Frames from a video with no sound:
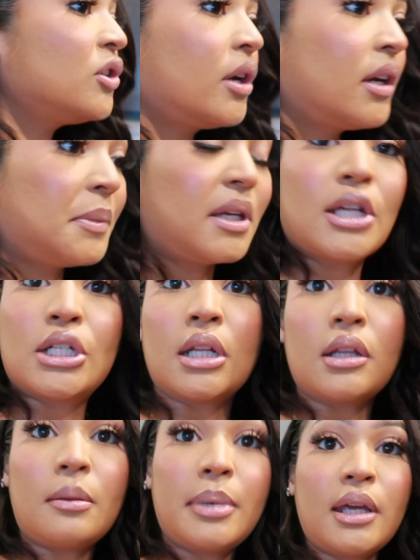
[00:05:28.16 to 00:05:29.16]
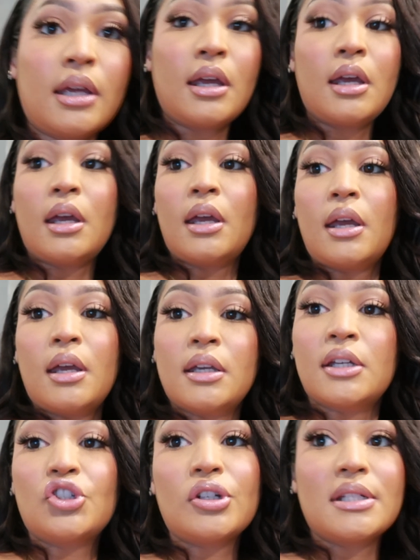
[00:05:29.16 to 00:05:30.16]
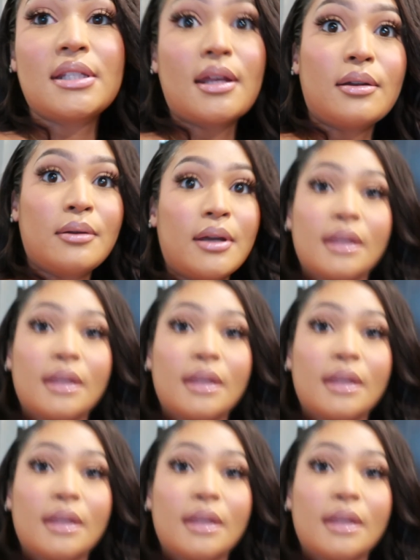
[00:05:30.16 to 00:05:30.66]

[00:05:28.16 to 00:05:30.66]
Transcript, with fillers: straighten up the kitchen a little bit get Trina settled